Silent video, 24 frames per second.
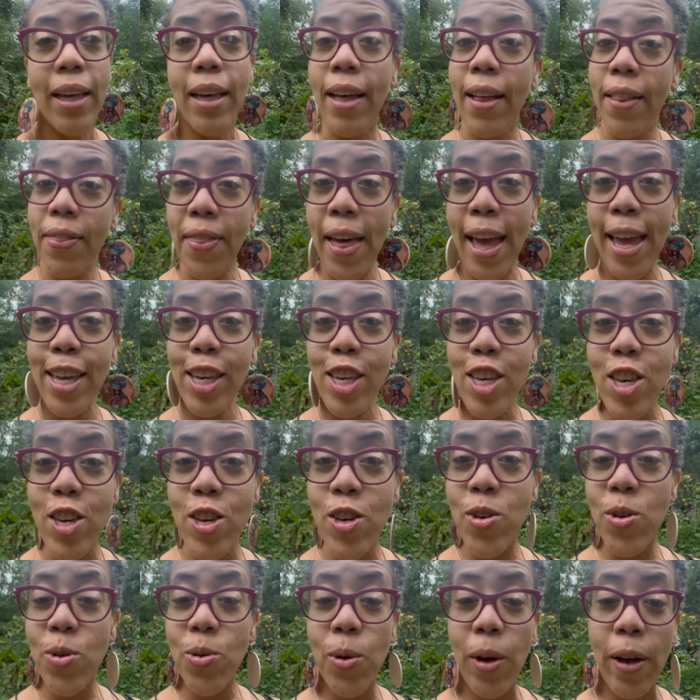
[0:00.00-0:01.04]
thank
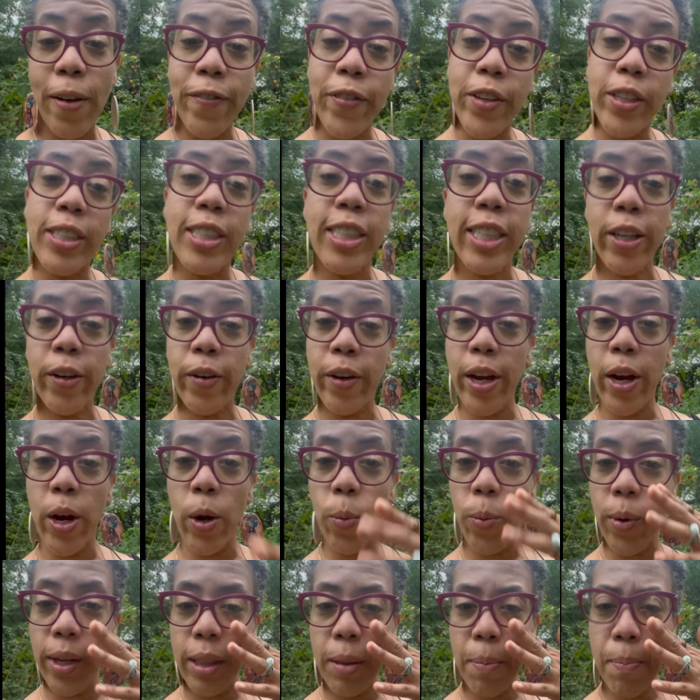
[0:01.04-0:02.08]
you. If you're still here
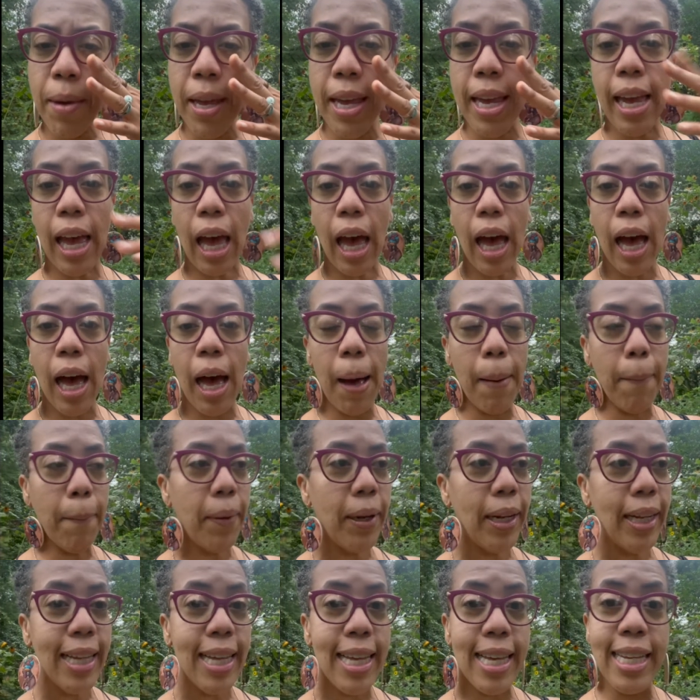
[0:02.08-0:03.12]
with me,
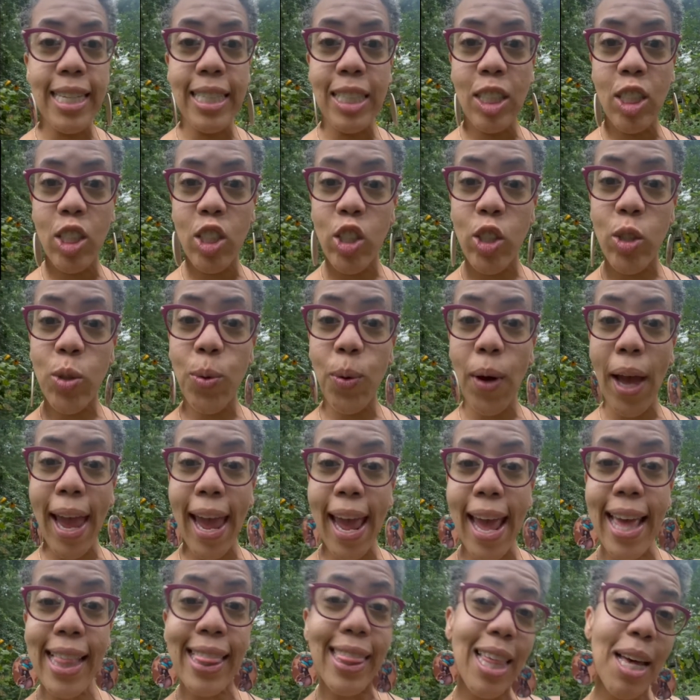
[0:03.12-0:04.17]
please do
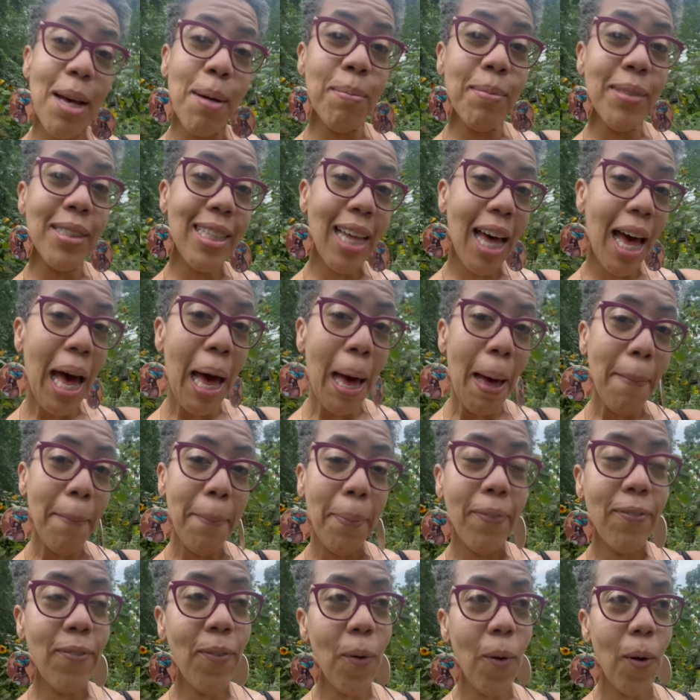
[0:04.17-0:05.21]
a thumbs up
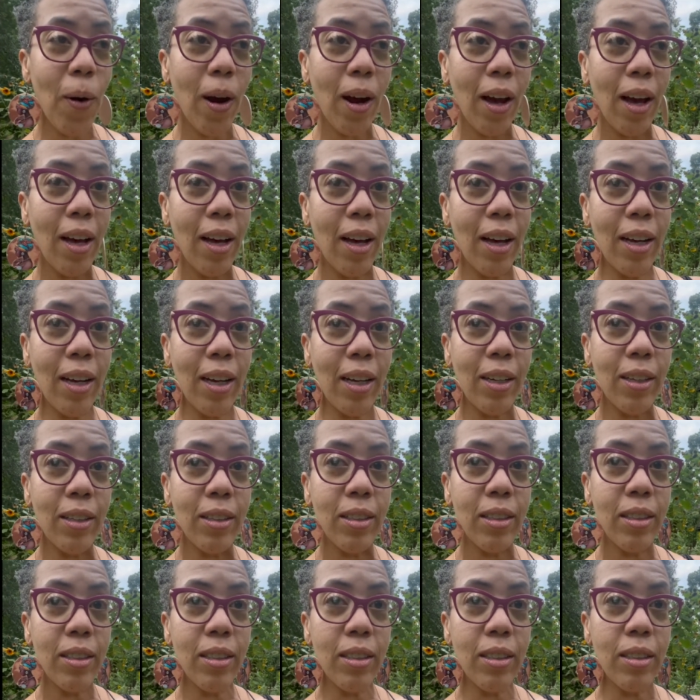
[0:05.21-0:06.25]
for
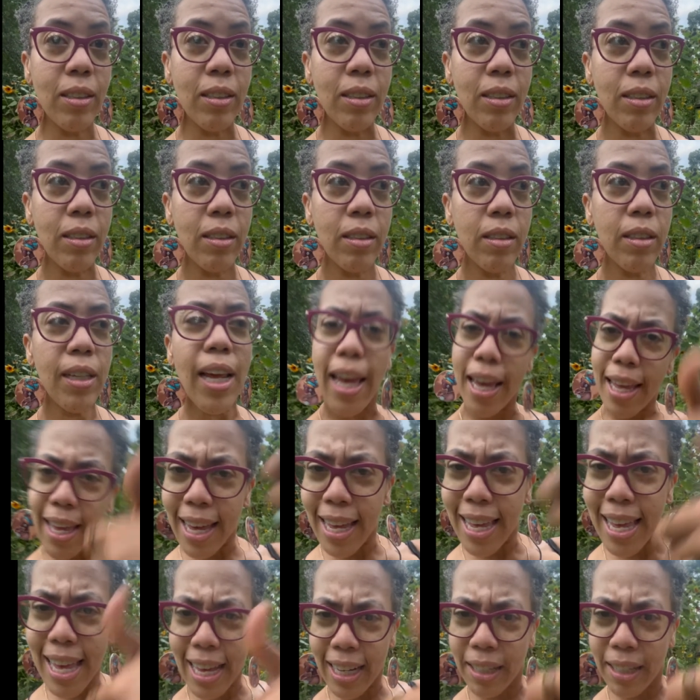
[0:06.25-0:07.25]
yeah.